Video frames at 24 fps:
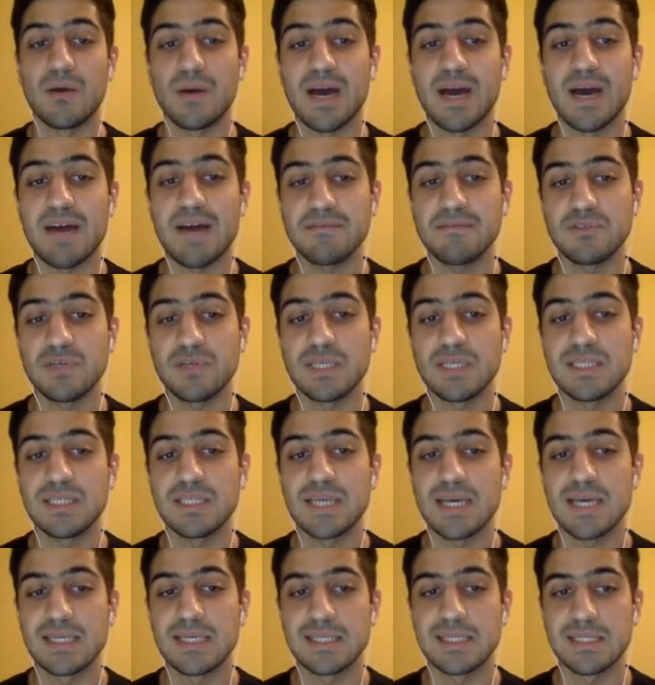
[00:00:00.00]
after he
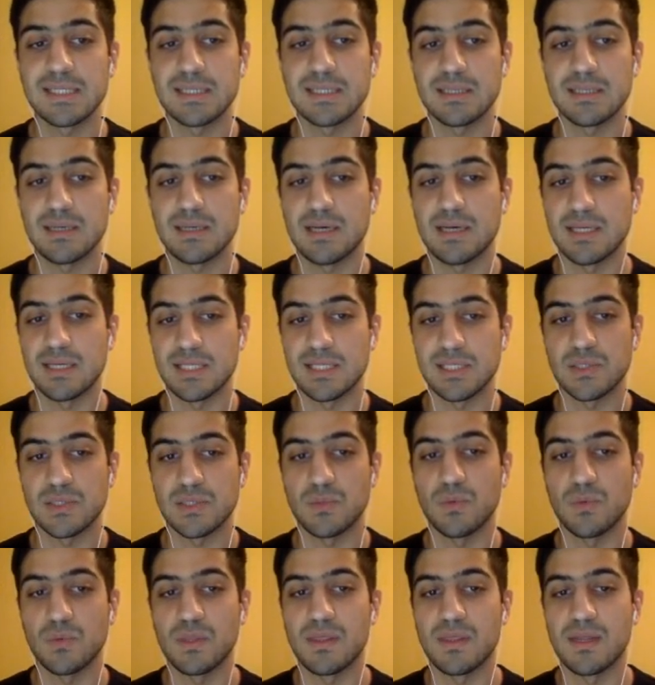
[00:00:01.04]
takes us
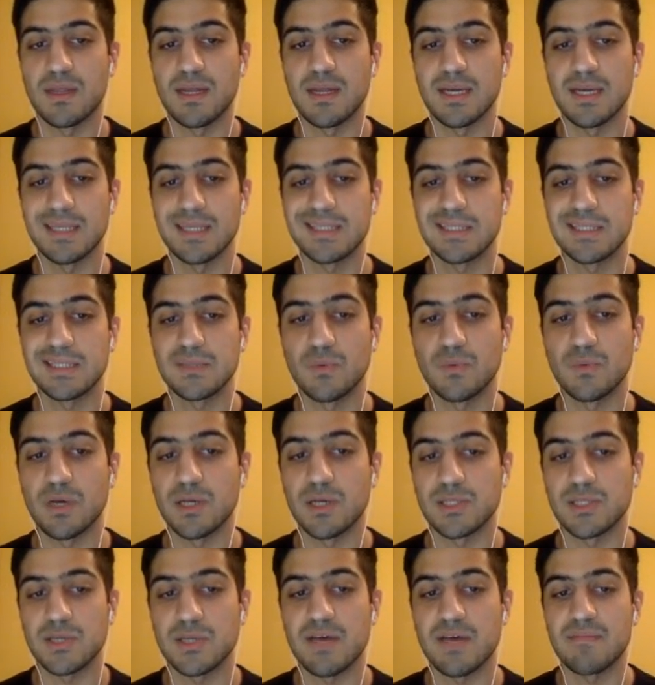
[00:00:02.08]
with the knight, we
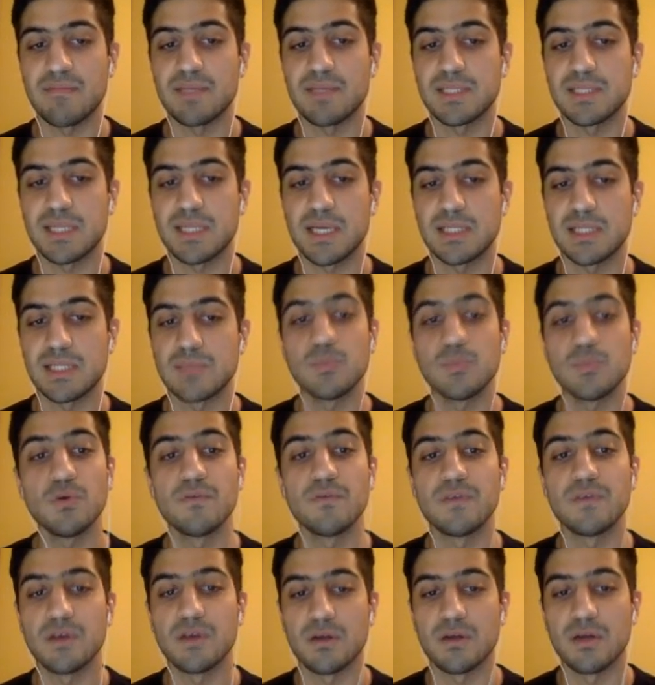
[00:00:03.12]
also have this nice
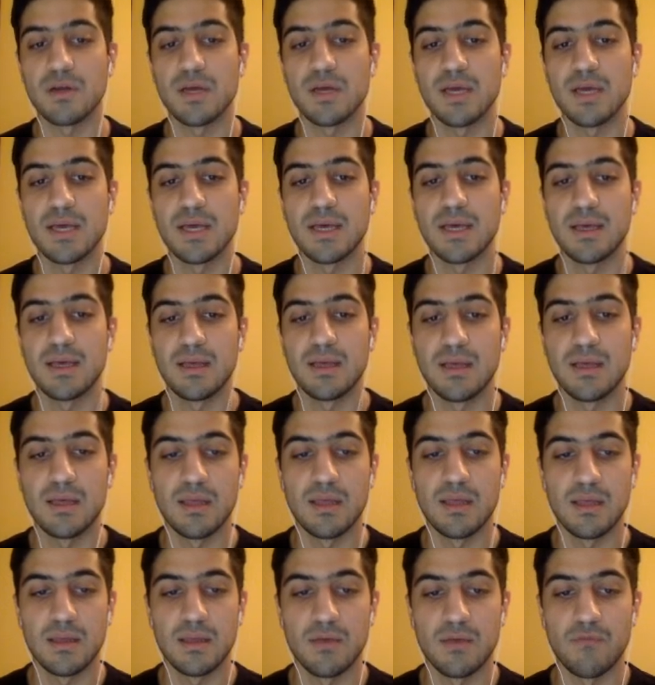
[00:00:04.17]
move here.
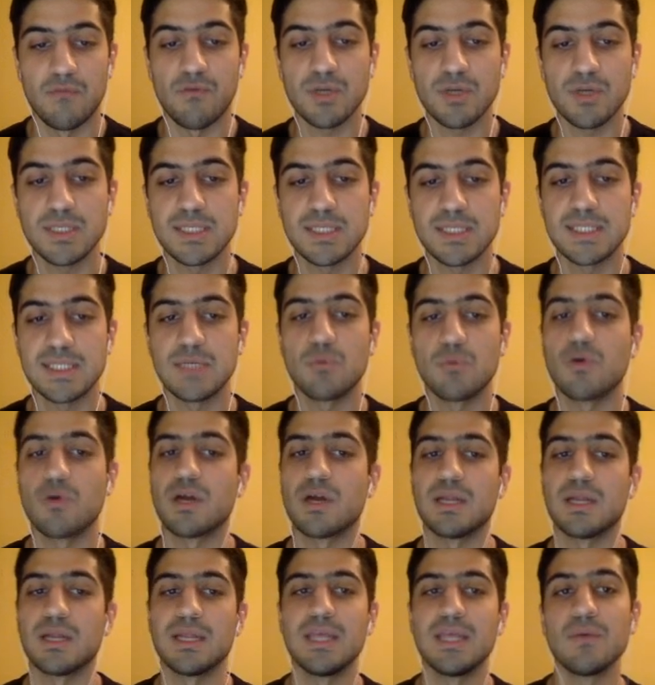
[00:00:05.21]
Rook to
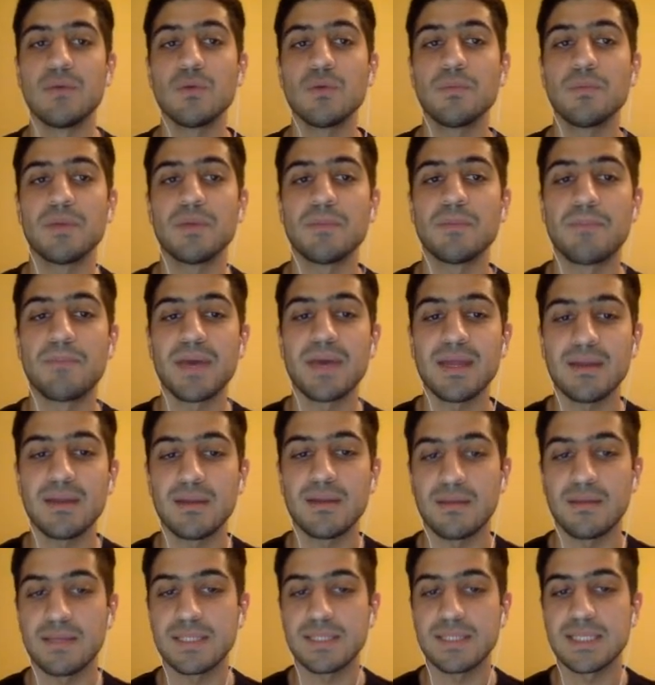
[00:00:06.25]
c1. He will be pinned,
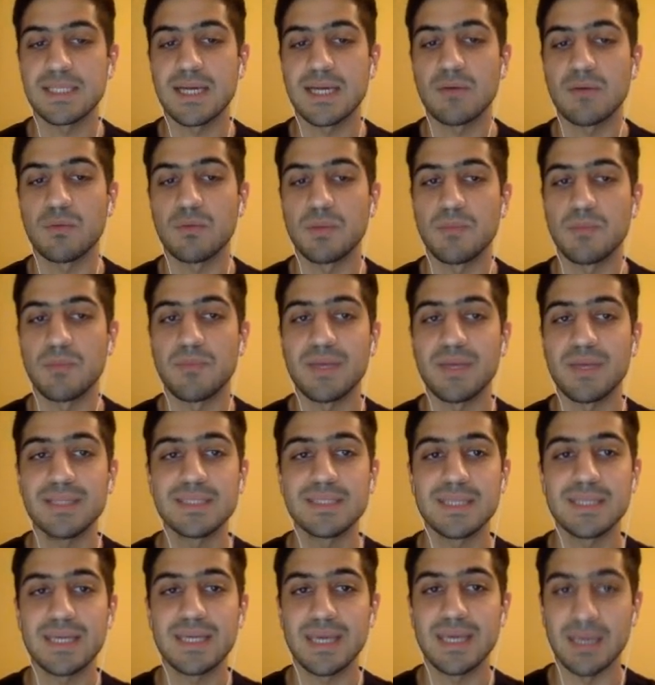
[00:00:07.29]
this knight will be pinned to
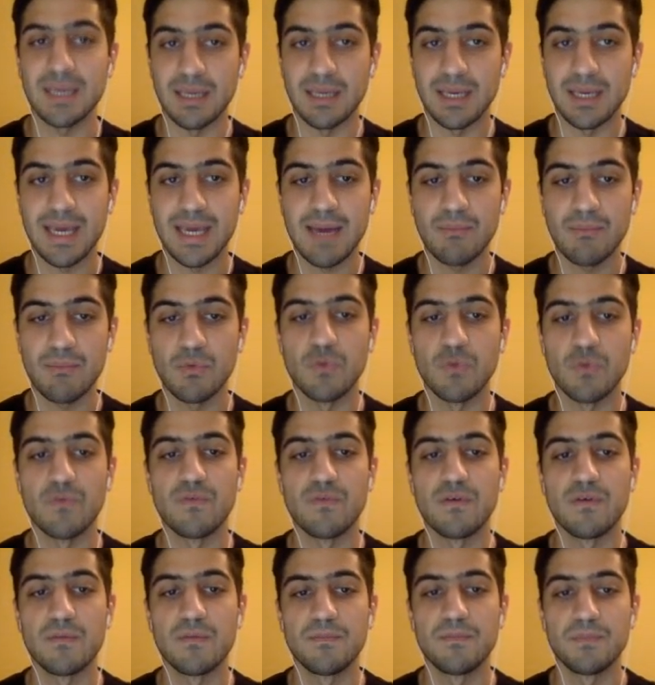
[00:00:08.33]
the king. He can't move.
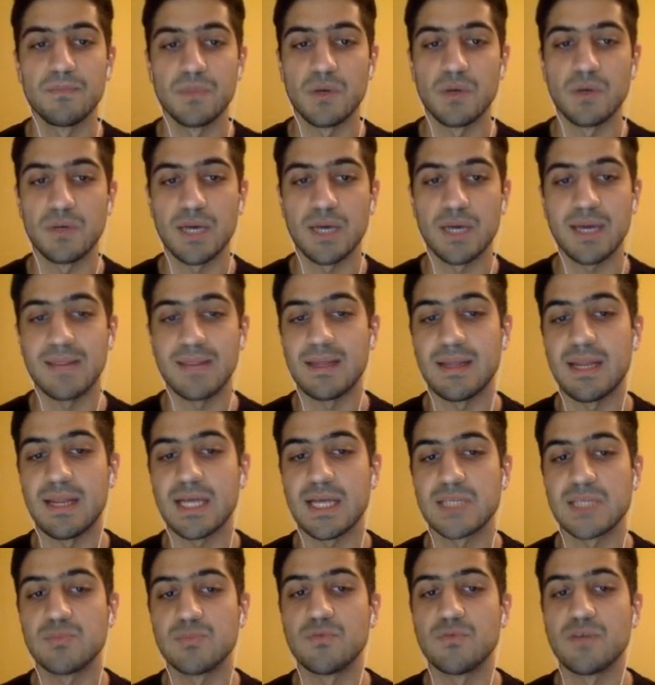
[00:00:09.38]
Okay, and the
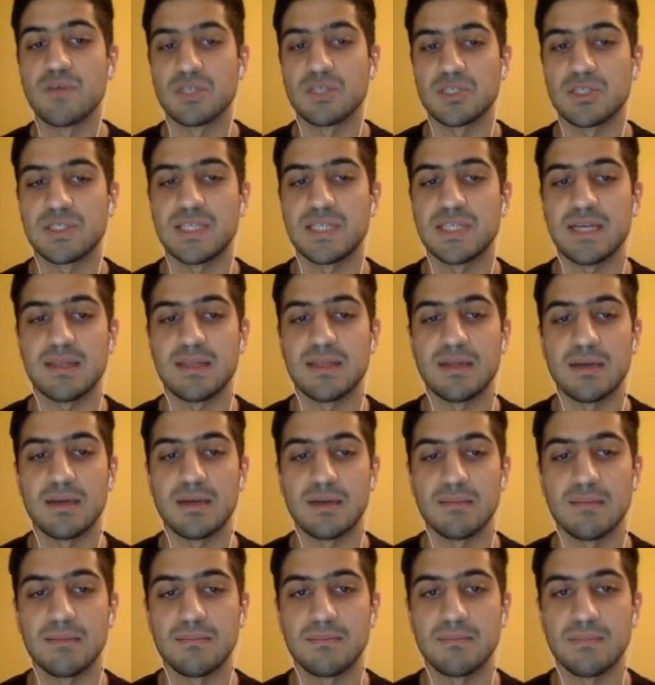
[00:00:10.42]
next move I'll just take the knight,
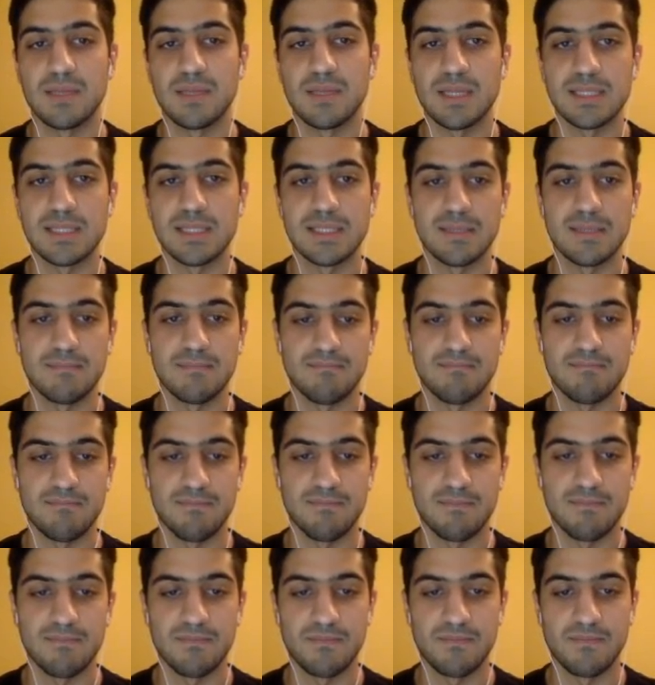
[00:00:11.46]
and that's it.
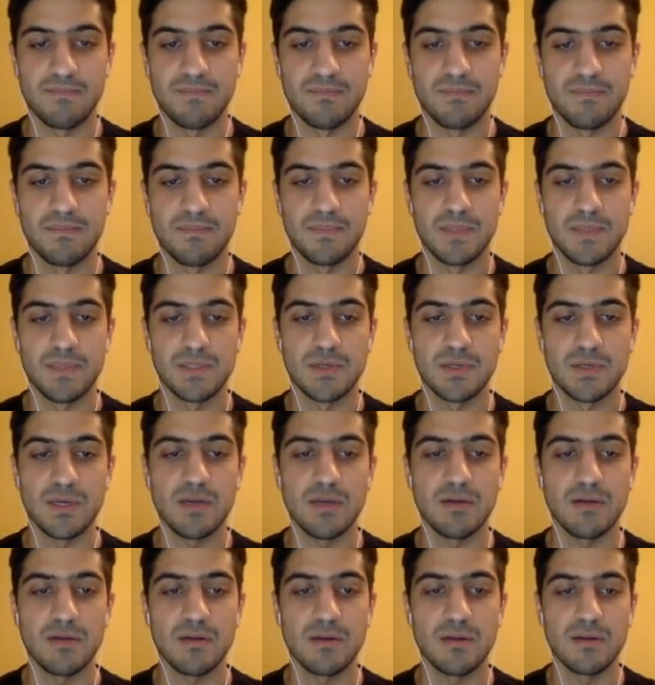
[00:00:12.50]
So
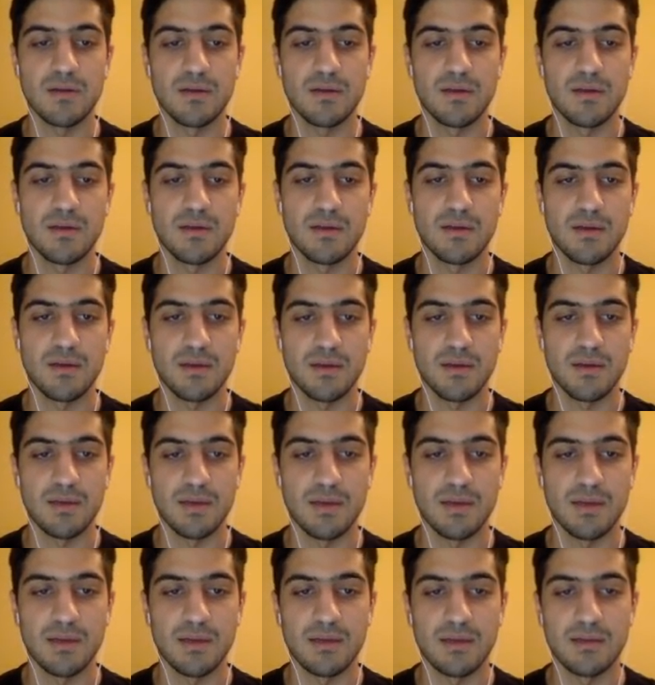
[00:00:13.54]
here,
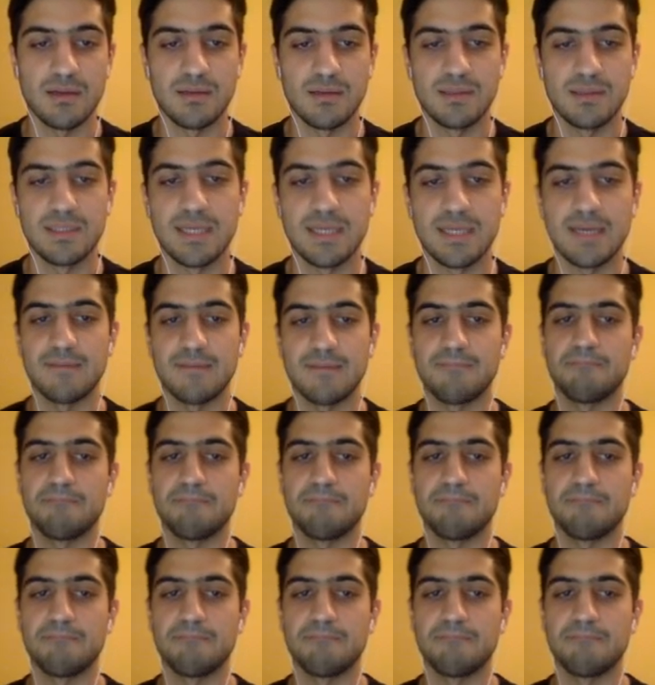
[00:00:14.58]
and take it.